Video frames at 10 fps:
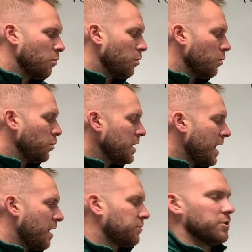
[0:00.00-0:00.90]
What we
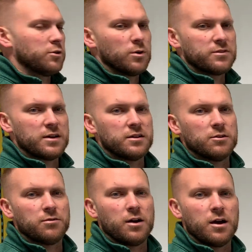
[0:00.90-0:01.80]
have to do is
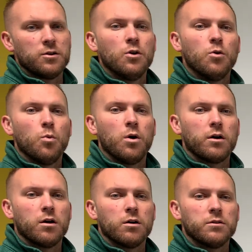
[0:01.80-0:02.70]
identify what
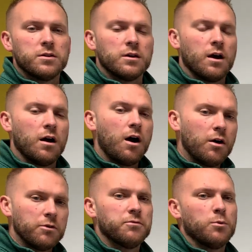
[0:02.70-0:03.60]
are the
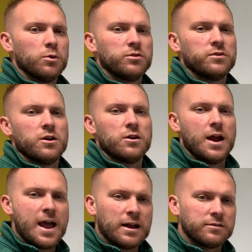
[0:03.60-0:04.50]
other forces that are
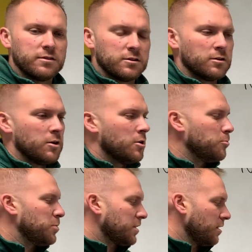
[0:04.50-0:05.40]
acting
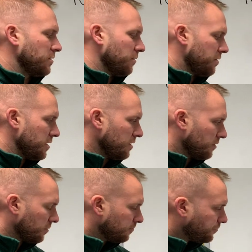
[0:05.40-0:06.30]
because of
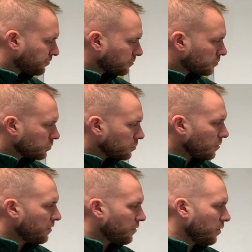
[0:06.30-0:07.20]
these.
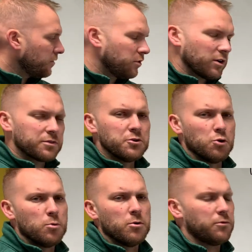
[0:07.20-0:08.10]
So let's look at the
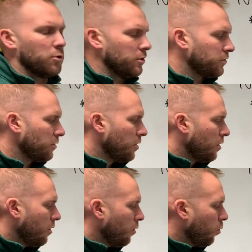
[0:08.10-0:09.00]
normal force.
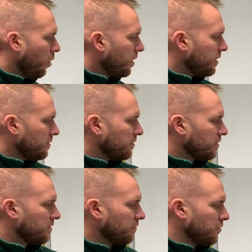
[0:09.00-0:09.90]
One instance
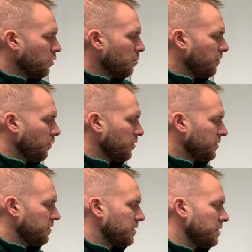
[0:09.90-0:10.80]
of the normal force
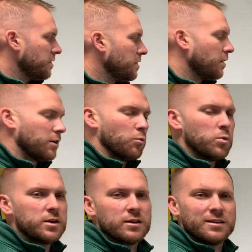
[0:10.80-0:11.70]
is
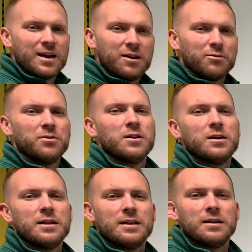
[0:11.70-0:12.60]
we can kind of
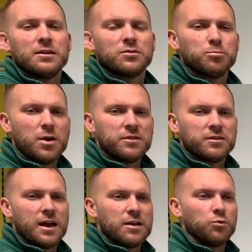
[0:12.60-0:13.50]
express it
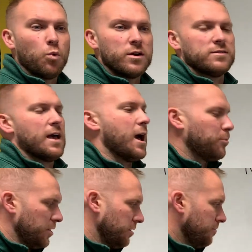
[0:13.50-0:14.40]
as what is
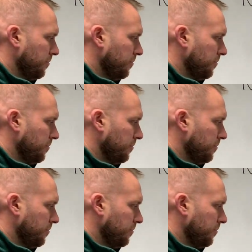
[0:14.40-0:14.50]
happening.